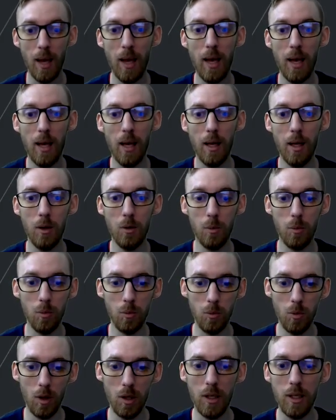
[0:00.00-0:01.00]
and
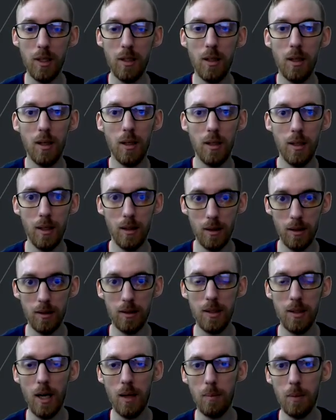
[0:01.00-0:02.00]
running
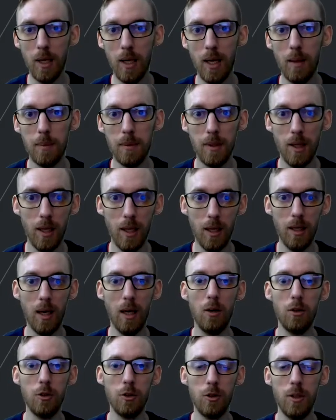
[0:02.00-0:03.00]
the time lapse, and
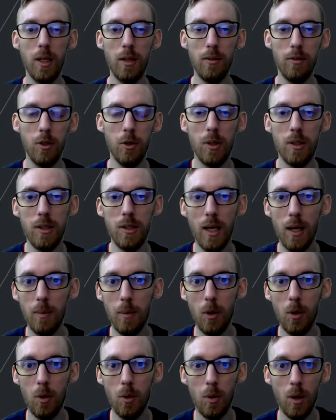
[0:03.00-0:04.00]
I'll give you a
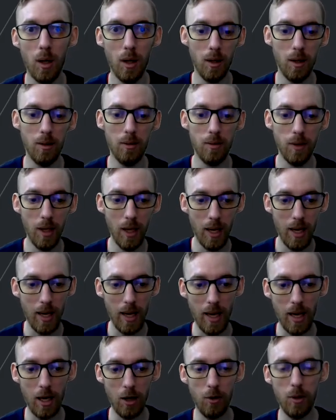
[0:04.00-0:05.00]
demo of
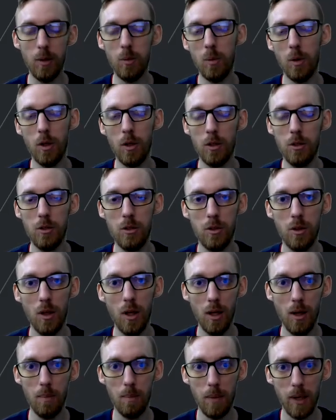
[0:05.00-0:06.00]
how it works
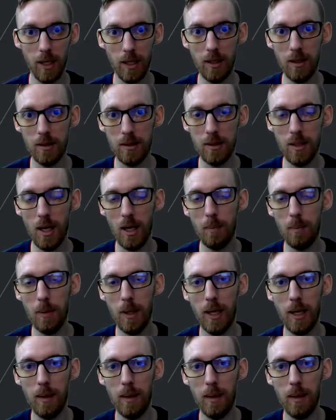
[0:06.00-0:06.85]
making a time